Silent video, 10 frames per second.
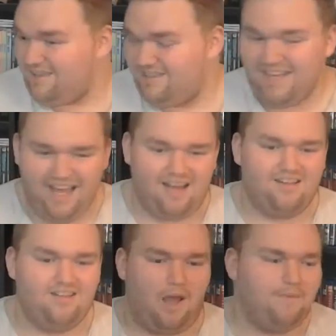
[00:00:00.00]

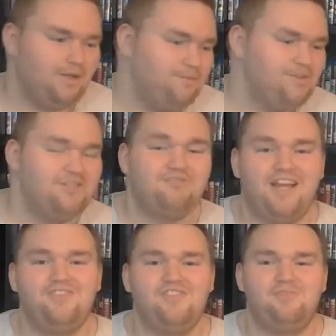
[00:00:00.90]
yeah, I mean I'm gonna
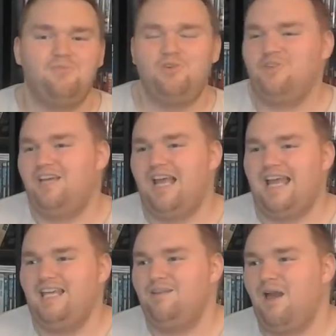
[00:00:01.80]
rate this movie
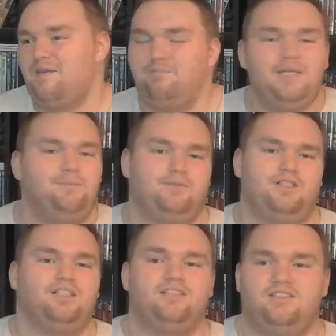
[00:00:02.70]
a B
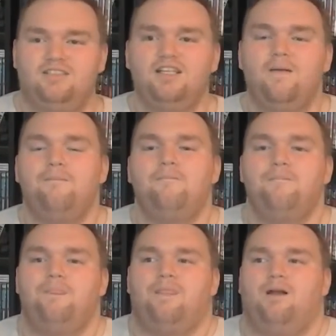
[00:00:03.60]
plus.
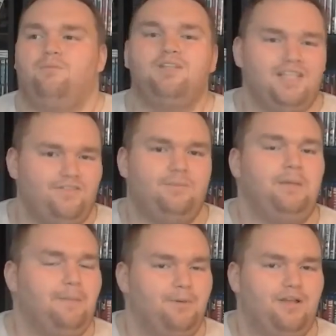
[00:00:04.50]
I'm gonna give it a
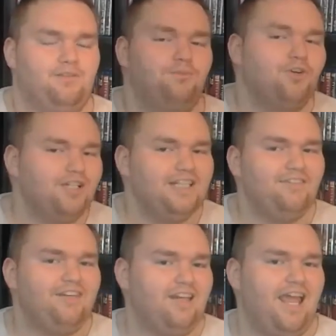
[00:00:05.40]
B plus. I'm not gonna
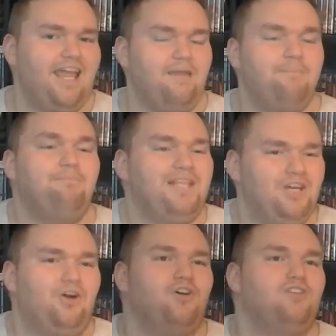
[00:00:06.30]
give it an A
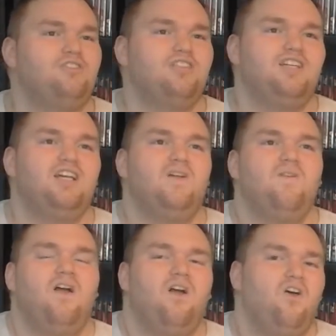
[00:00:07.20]
because
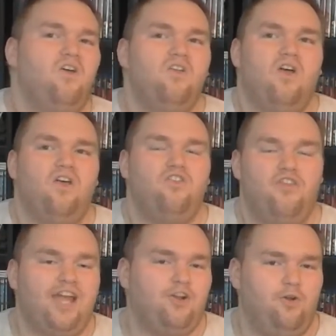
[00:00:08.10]

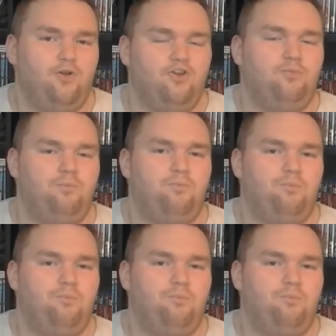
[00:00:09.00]
there could have